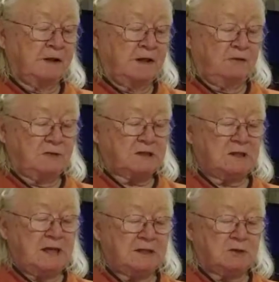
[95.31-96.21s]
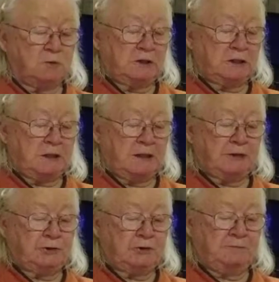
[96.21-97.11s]
He was the last one in line
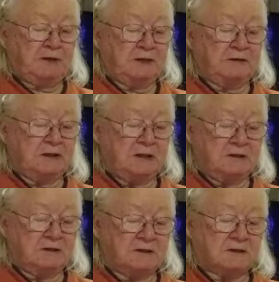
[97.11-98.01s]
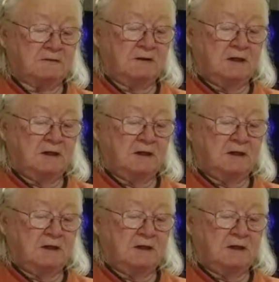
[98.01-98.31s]
due to being the youngest.